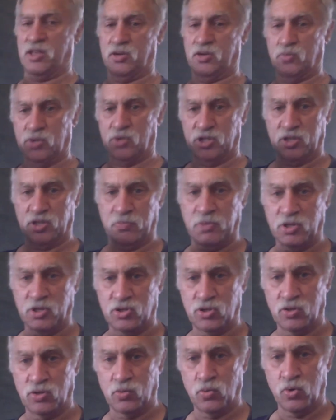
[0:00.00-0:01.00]
will dip
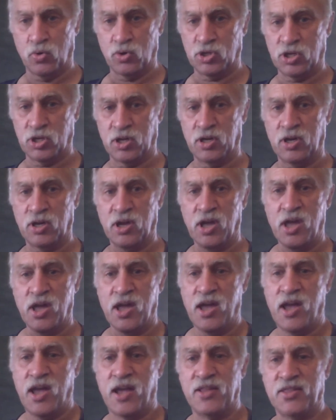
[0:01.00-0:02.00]
into the water,
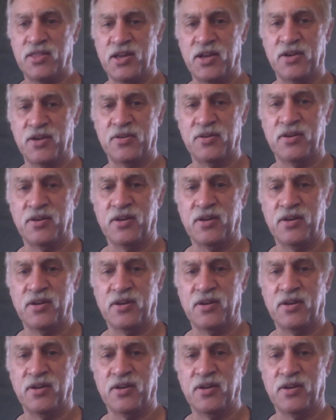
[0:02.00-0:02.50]
and then